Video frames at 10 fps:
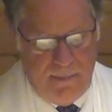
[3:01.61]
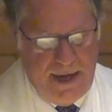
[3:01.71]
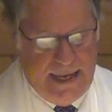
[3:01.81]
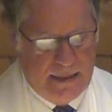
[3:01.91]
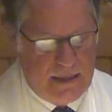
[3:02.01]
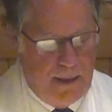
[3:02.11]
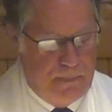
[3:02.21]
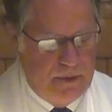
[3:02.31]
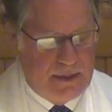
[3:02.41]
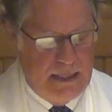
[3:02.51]
somebody gets
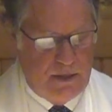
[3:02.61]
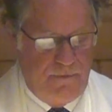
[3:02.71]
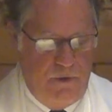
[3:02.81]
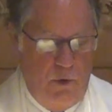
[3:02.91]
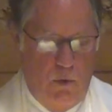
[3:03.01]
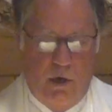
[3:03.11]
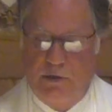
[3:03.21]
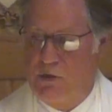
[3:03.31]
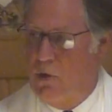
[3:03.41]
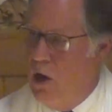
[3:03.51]
up and says a few
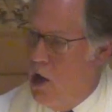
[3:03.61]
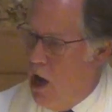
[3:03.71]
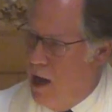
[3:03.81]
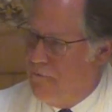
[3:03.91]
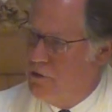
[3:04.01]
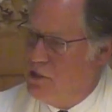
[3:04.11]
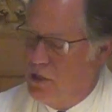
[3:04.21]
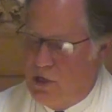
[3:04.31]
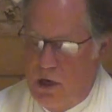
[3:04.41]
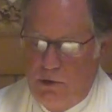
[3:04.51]
words or offers
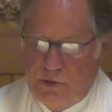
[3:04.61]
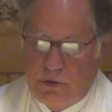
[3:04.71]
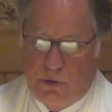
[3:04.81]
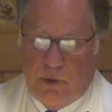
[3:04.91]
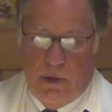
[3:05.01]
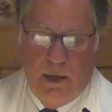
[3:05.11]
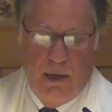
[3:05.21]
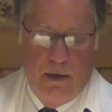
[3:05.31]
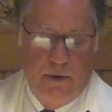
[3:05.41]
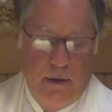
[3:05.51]
a toast
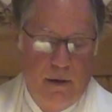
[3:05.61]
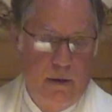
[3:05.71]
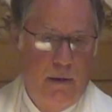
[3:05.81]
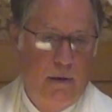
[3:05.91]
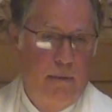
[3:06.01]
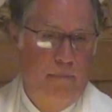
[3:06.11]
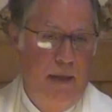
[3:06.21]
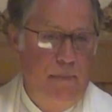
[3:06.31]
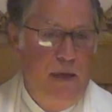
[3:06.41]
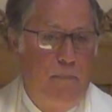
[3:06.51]
or
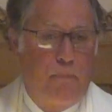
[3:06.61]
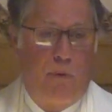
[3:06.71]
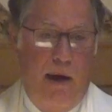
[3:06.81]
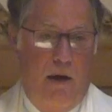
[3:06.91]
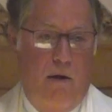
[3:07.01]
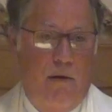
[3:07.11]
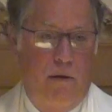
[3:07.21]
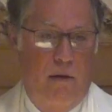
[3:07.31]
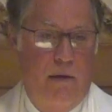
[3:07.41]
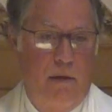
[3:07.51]
maybe a
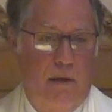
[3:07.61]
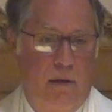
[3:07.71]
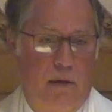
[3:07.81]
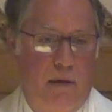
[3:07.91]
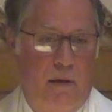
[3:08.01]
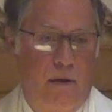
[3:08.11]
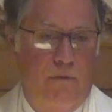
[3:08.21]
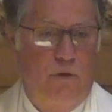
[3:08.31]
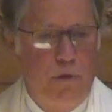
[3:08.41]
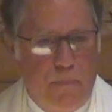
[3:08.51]
prayer
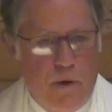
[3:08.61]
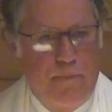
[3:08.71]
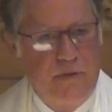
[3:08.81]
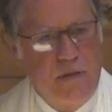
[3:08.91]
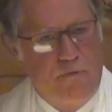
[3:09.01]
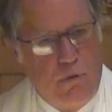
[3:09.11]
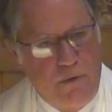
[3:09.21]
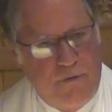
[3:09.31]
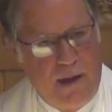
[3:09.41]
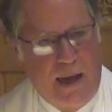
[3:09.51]
for the purpose of
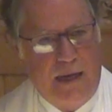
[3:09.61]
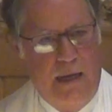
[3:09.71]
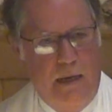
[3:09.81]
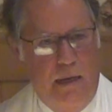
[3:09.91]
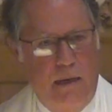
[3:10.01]
reflecting.